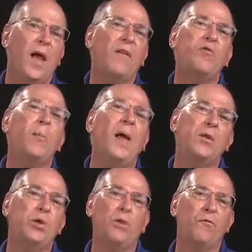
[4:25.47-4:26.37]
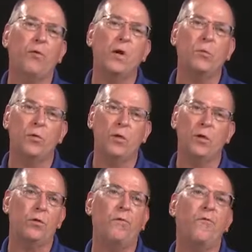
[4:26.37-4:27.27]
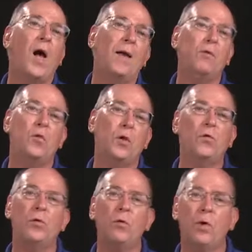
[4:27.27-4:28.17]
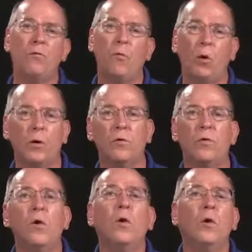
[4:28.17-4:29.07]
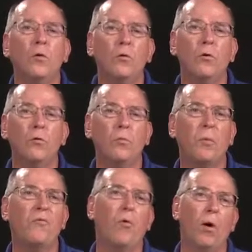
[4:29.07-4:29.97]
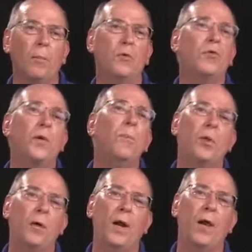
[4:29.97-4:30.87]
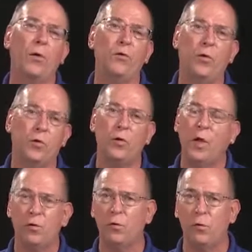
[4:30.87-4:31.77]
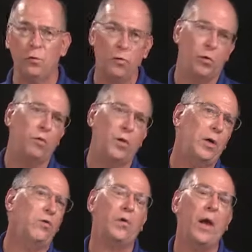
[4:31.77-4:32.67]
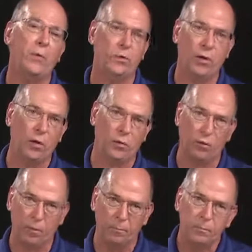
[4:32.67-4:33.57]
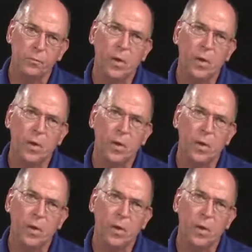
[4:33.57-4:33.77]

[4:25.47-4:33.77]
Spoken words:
After matching the frequencies of 5 to 6 tuning forks, students perform a similar analysis as students using a sound sensor.